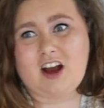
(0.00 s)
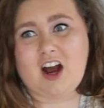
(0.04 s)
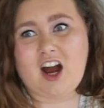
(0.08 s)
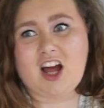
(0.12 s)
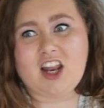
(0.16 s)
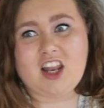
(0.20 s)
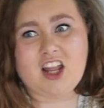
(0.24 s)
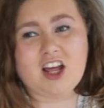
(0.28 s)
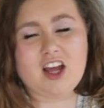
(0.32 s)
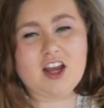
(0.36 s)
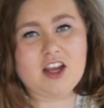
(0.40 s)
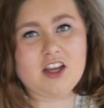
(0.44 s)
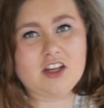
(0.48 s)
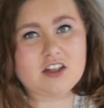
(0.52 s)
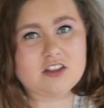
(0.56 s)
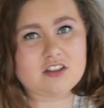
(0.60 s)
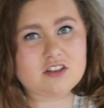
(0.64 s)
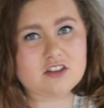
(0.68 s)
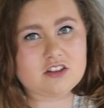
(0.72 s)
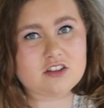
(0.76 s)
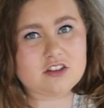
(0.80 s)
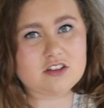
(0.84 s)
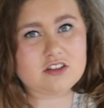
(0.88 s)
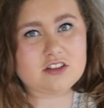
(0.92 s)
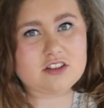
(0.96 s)
I like
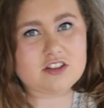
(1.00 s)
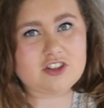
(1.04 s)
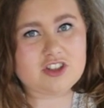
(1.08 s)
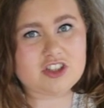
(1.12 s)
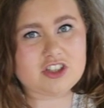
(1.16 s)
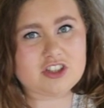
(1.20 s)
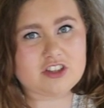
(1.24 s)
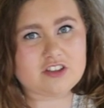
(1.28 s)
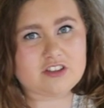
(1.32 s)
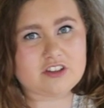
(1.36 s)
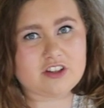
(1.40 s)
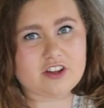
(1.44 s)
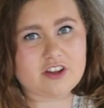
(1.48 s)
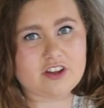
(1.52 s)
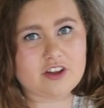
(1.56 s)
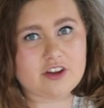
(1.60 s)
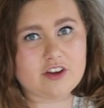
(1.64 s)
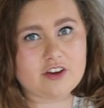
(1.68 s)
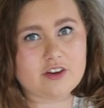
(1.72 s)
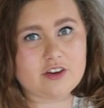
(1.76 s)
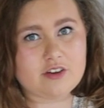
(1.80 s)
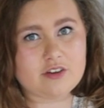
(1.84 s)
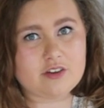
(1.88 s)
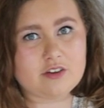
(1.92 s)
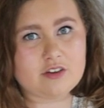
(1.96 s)
sausages
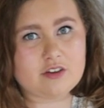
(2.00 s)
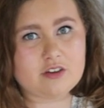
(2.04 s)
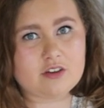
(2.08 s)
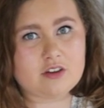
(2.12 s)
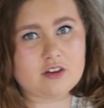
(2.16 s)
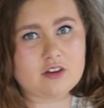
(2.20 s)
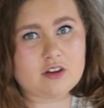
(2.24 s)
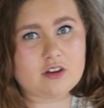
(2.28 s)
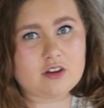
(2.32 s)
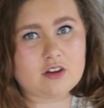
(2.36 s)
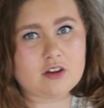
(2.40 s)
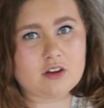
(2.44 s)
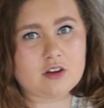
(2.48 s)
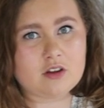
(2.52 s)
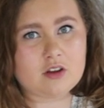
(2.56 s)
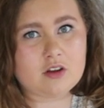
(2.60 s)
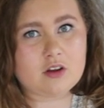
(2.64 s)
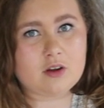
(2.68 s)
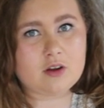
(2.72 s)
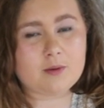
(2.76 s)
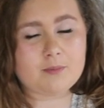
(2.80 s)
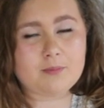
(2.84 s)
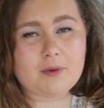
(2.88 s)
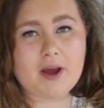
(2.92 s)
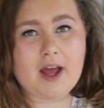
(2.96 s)
though,
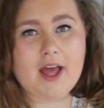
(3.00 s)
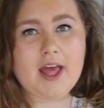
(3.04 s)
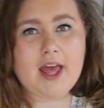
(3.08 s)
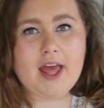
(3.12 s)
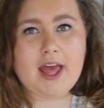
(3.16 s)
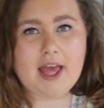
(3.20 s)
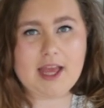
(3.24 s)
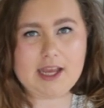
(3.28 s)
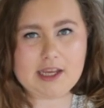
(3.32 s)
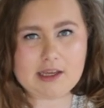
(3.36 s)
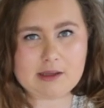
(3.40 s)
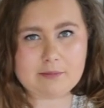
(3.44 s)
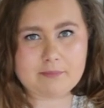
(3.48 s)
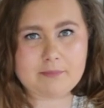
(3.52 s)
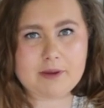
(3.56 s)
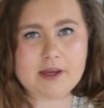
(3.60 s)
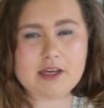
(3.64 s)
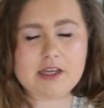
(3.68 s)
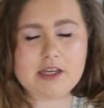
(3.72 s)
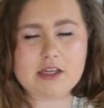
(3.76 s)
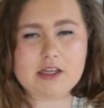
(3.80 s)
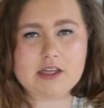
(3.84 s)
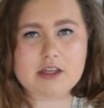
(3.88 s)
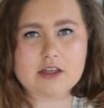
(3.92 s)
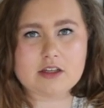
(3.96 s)
but I hate
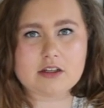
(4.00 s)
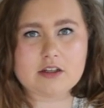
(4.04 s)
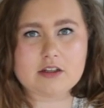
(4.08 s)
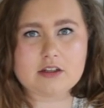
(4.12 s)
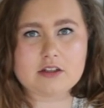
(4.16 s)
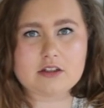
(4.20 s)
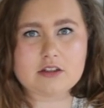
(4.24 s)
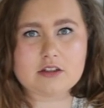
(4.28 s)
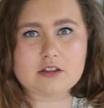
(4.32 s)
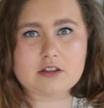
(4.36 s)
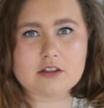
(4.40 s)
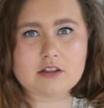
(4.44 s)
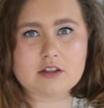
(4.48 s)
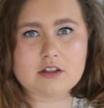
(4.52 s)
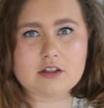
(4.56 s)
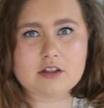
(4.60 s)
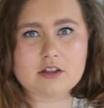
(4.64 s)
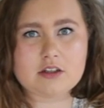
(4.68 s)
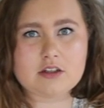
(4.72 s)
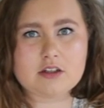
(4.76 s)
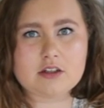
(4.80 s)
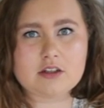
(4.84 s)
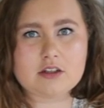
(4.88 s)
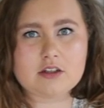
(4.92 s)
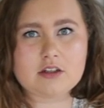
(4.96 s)
bacon
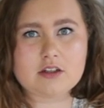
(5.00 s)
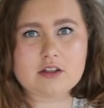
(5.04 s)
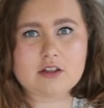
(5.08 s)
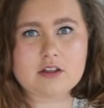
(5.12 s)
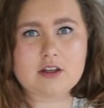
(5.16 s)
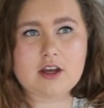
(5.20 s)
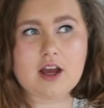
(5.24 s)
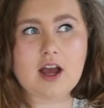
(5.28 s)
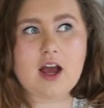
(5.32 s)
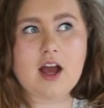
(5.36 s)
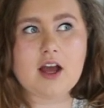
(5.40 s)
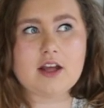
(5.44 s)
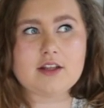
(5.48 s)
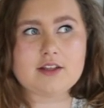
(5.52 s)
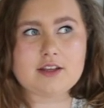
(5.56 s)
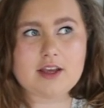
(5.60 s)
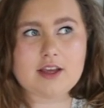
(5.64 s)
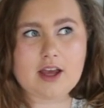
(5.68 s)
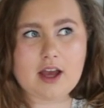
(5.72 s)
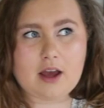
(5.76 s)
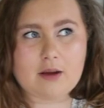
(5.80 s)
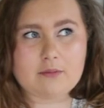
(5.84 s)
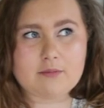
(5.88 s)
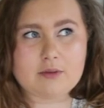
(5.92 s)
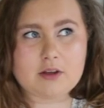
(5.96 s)
and
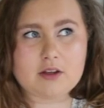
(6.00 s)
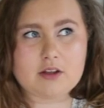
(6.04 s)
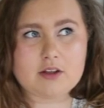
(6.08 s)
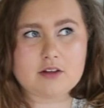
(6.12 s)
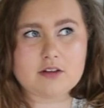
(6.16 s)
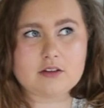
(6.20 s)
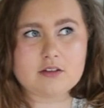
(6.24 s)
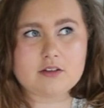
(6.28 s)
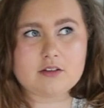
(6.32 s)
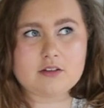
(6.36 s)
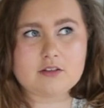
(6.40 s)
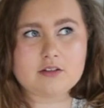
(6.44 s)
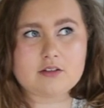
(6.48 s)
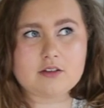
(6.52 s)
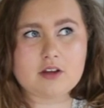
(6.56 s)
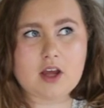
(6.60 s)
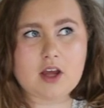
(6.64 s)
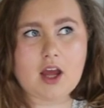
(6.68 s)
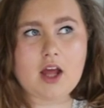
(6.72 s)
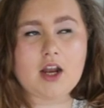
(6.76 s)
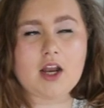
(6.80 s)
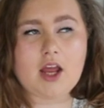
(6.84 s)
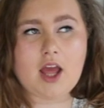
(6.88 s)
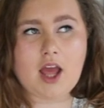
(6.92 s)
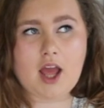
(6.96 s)
gammon
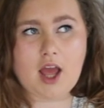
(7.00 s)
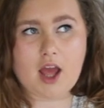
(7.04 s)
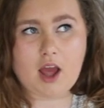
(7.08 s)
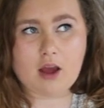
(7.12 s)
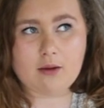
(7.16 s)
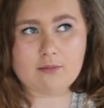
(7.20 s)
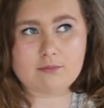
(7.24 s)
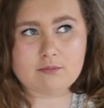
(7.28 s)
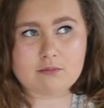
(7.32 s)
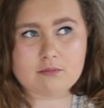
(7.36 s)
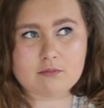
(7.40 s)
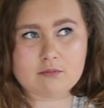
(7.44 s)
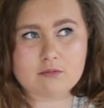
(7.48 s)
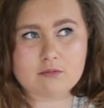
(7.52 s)
and ham.